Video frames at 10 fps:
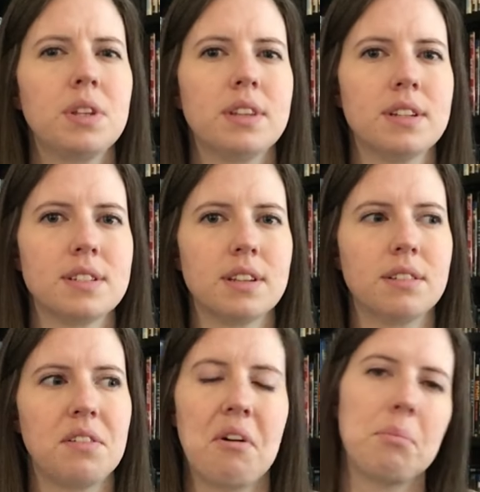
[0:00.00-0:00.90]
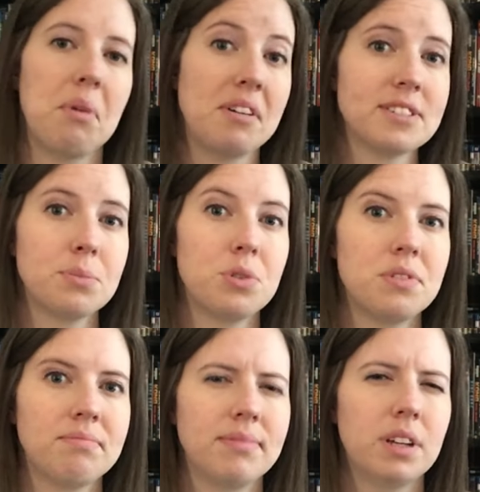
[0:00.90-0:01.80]
things that aren't
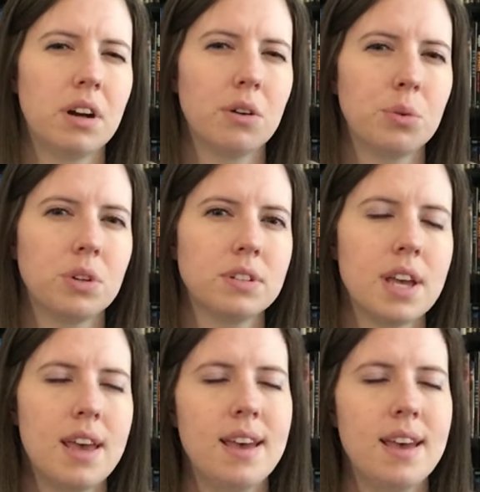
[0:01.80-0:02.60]
possible in our world,